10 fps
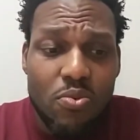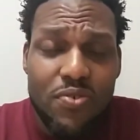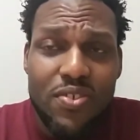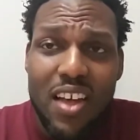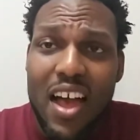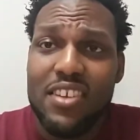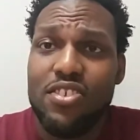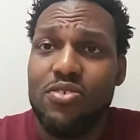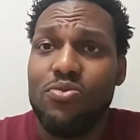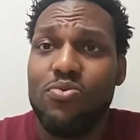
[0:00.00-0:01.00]
We've got
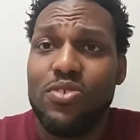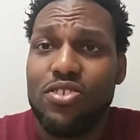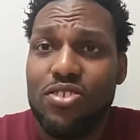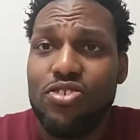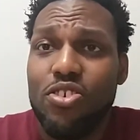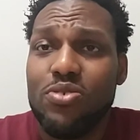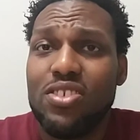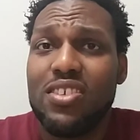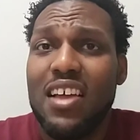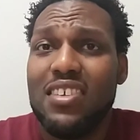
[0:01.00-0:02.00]
to, the
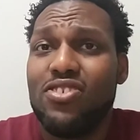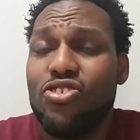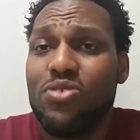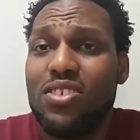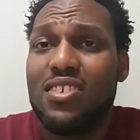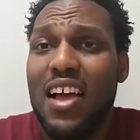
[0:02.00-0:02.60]
church has